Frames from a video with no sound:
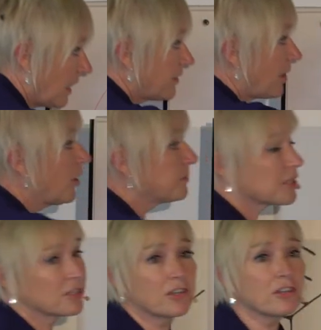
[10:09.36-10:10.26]
and hope
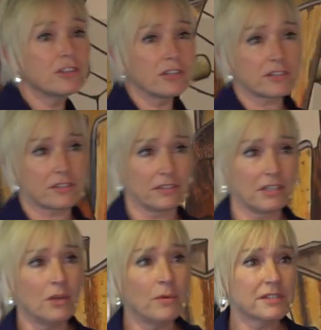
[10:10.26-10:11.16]
to goodness that
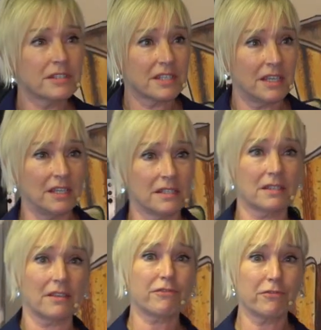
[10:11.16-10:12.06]
no one sees
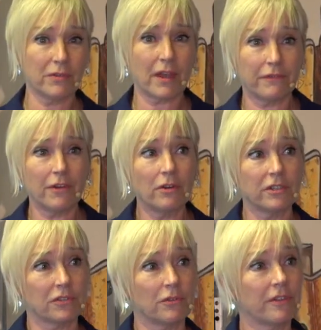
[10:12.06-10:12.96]
through that
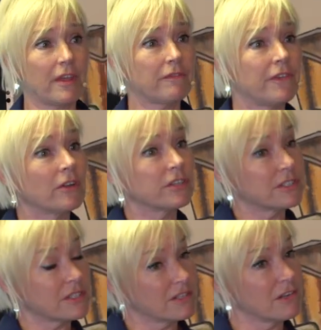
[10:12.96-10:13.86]
varnish or that that varnish
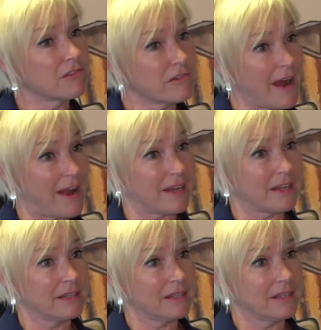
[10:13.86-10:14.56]
doesn't crack.